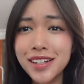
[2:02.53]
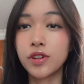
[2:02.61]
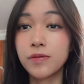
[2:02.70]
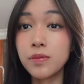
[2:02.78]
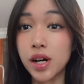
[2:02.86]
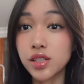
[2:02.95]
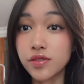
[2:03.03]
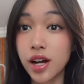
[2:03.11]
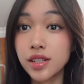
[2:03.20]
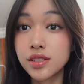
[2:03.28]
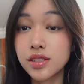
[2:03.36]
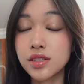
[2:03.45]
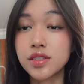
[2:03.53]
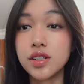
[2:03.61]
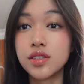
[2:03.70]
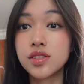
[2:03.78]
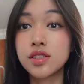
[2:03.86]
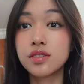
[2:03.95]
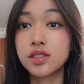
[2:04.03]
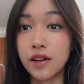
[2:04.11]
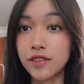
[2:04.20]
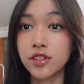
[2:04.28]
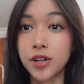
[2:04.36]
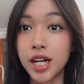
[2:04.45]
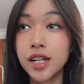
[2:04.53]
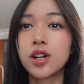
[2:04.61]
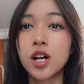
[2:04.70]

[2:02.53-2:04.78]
We've been best friends since 7th grade.